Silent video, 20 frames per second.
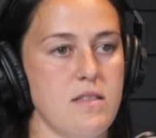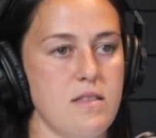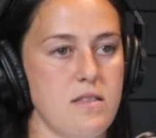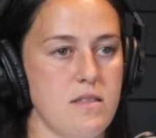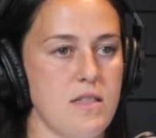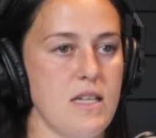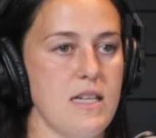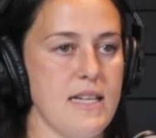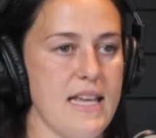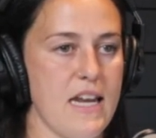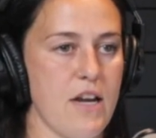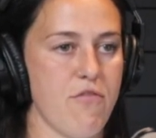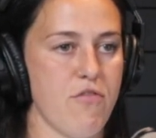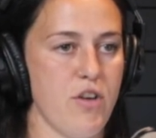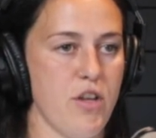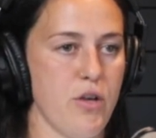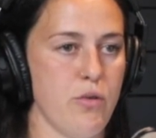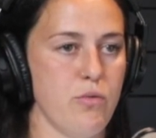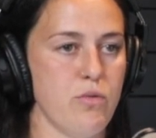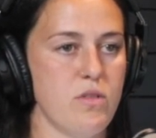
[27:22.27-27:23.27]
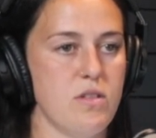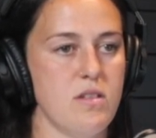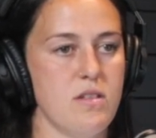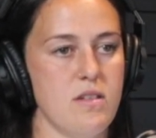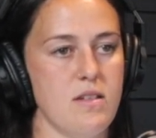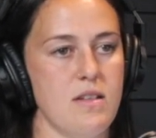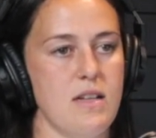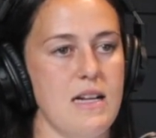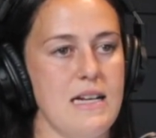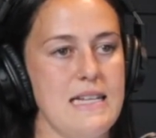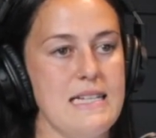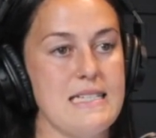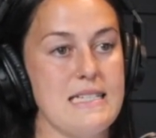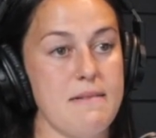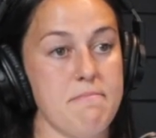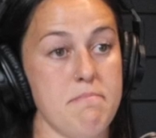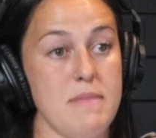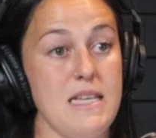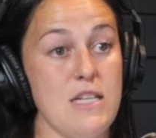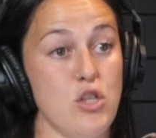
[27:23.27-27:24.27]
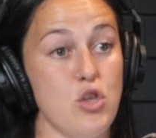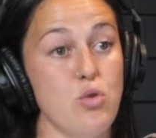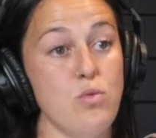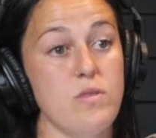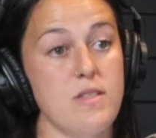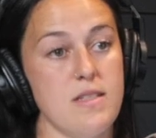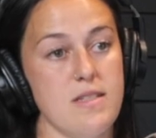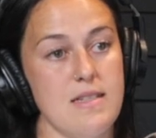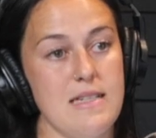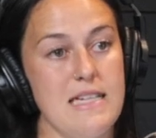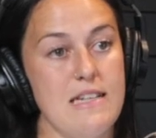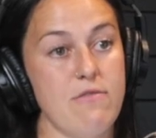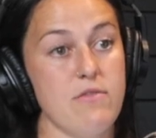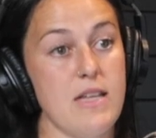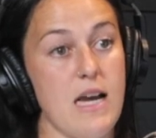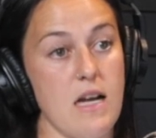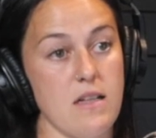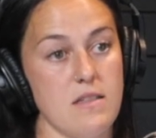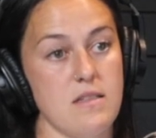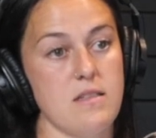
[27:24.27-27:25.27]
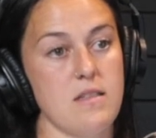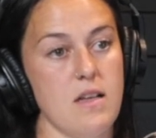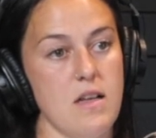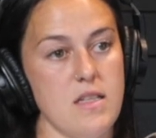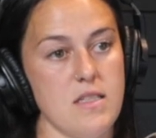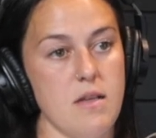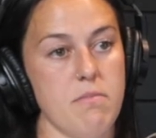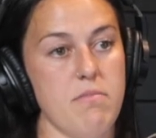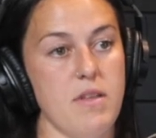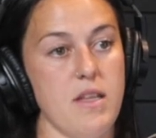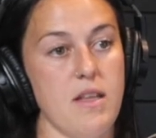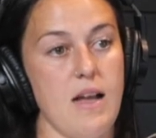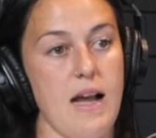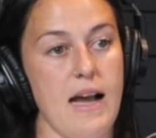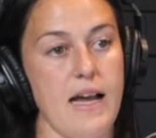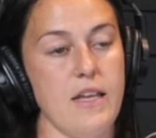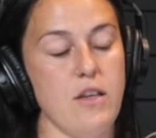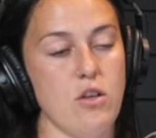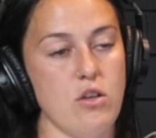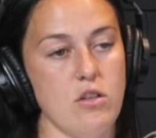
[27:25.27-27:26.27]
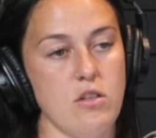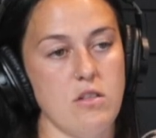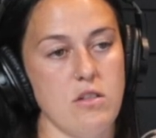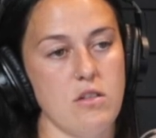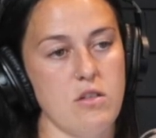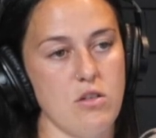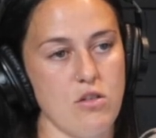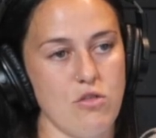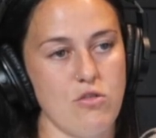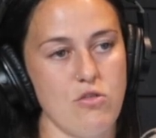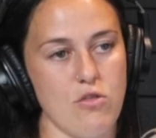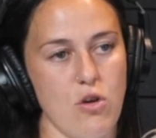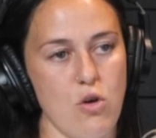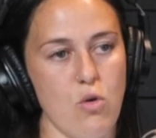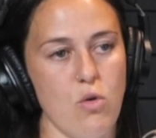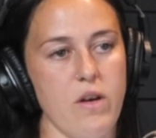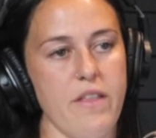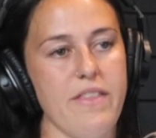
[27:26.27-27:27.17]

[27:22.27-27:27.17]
didn't get it renewed, at least me choosing to leave, that's something that I could control.